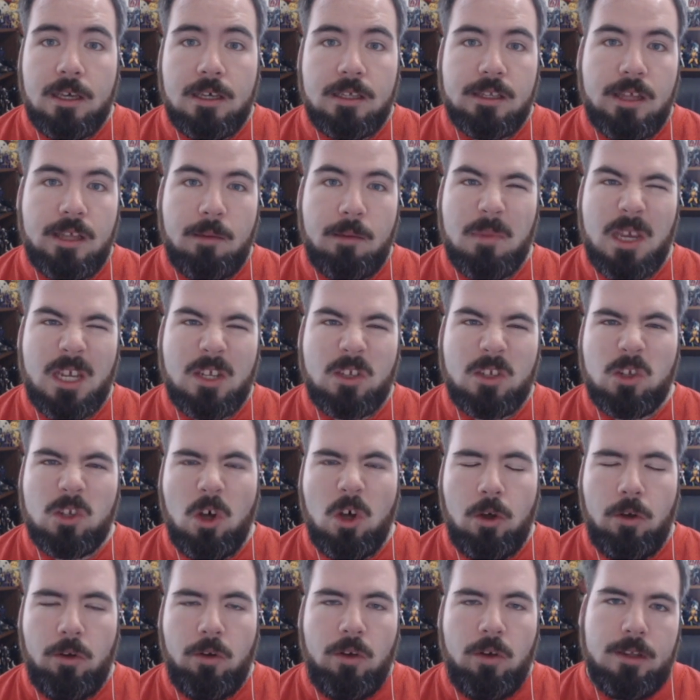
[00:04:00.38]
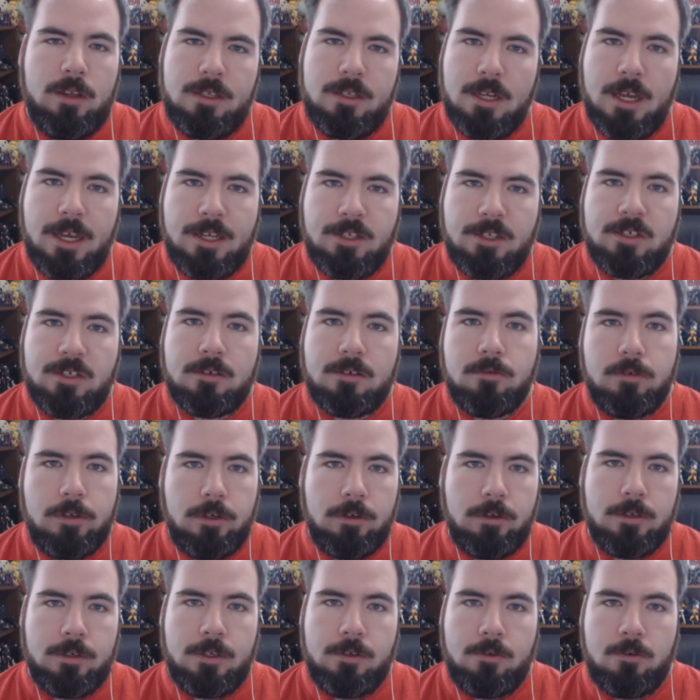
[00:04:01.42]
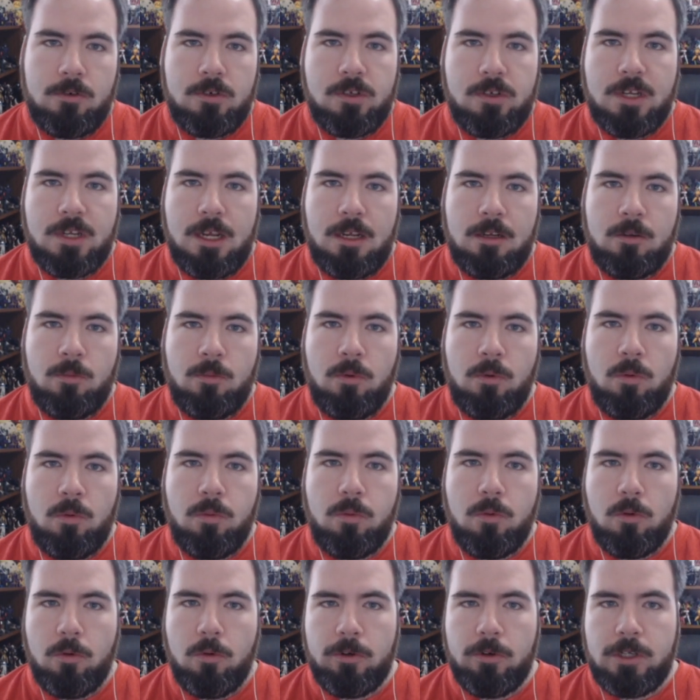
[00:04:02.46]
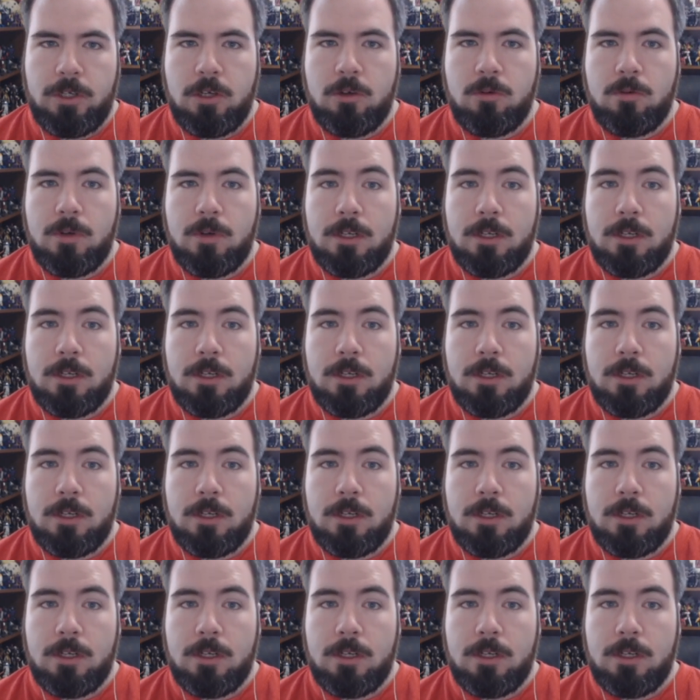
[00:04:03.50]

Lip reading: that makes it all nice and clear and understandable for you,